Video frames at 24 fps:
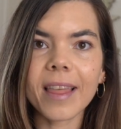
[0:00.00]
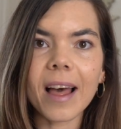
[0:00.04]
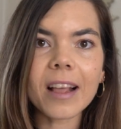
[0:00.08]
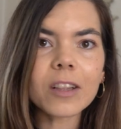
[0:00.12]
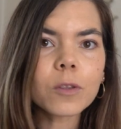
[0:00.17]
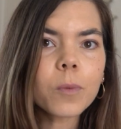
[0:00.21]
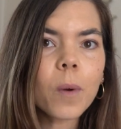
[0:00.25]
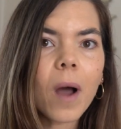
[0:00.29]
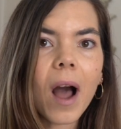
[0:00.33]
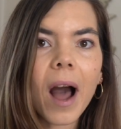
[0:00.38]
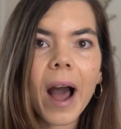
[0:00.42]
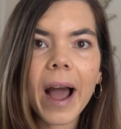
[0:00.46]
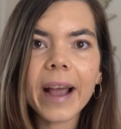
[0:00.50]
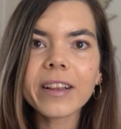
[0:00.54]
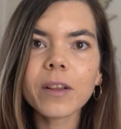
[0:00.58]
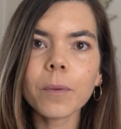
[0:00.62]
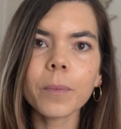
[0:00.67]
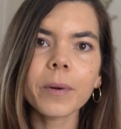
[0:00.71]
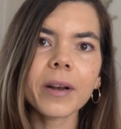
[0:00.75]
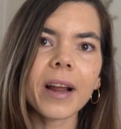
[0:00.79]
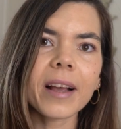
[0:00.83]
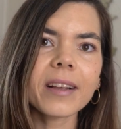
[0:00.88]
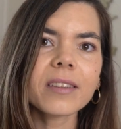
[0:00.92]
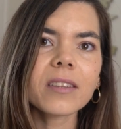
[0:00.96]
That's what I
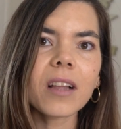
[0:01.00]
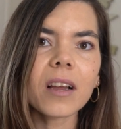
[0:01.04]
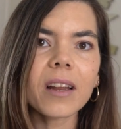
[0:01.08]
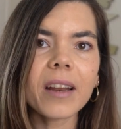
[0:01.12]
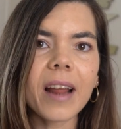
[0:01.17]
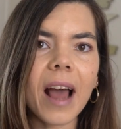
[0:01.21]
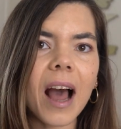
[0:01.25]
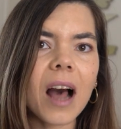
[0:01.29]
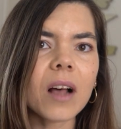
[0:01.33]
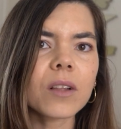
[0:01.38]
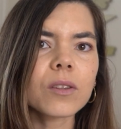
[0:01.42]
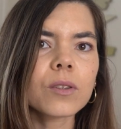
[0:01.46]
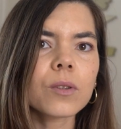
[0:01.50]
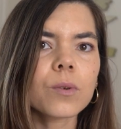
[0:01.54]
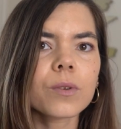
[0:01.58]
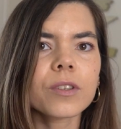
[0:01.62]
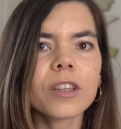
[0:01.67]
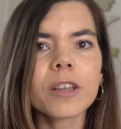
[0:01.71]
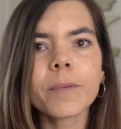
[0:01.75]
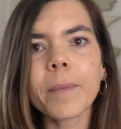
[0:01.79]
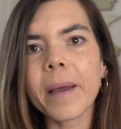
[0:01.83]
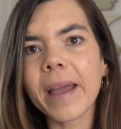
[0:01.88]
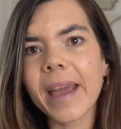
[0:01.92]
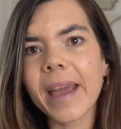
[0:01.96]
did when I started
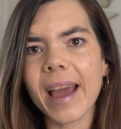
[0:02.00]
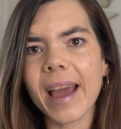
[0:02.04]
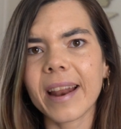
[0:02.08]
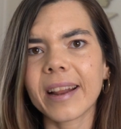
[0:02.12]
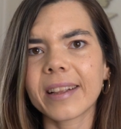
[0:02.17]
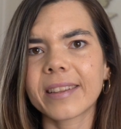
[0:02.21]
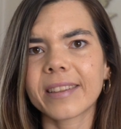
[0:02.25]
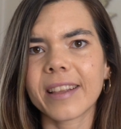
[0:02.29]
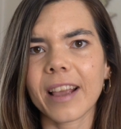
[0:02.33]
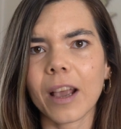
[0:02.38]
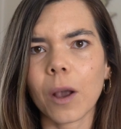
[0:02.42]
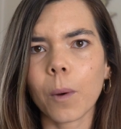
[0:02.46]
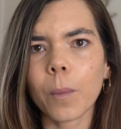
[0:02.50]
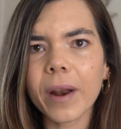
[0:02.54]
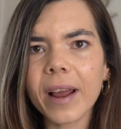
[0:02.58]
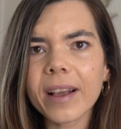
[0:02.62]
outsourcing editing,